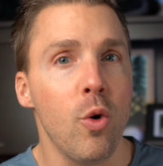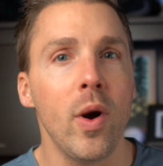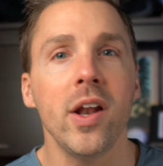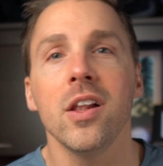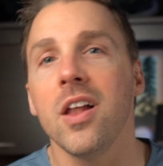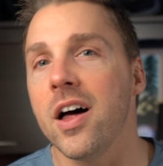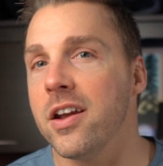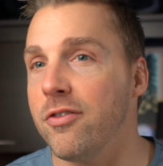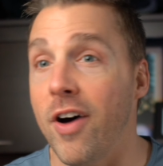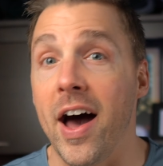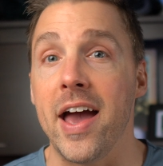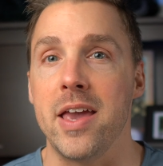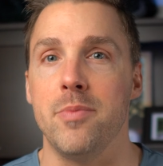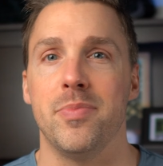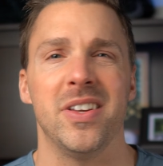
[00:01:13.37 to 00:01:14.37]
quite a lot of
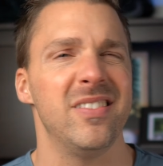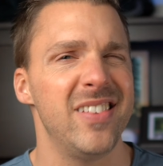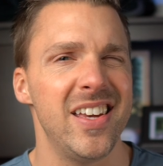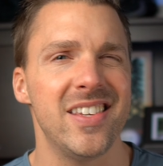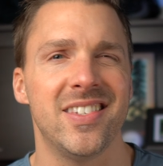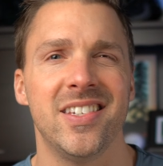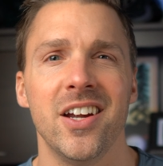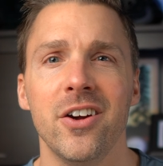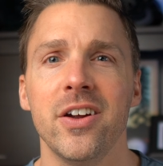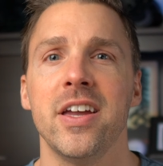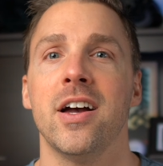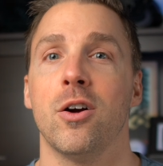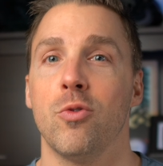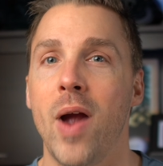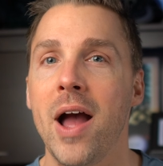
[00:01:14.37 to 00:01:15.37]
hype and
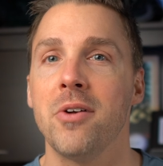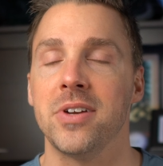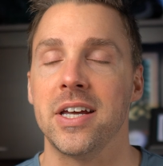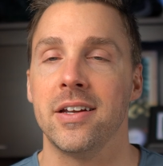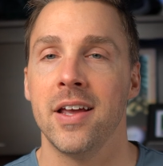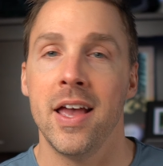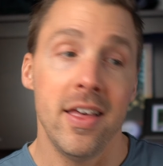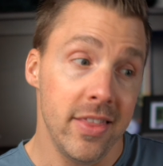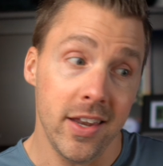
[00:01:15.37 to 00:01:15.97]
hysteria around it,